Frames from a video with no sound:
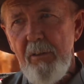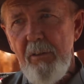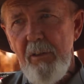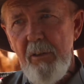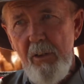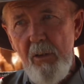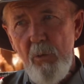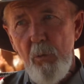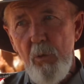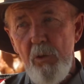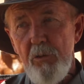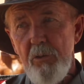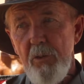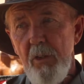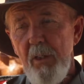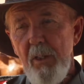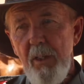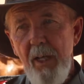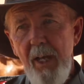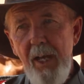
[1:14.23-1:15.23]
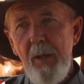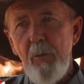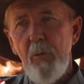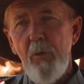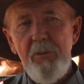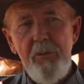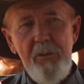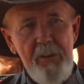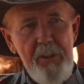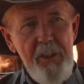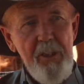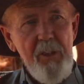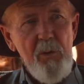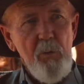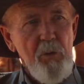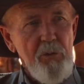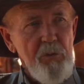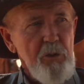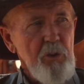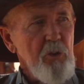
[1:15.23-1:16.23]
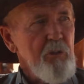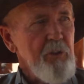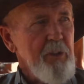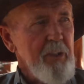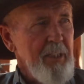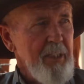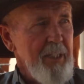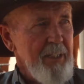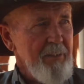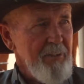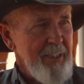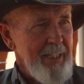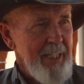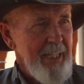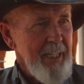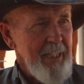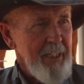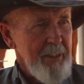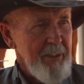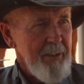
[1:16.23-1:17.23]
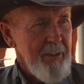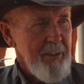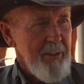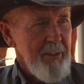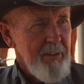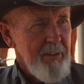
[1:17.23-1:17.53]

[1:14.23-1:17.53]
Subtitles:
In other words, I, as a kid, wasn't using it as an aid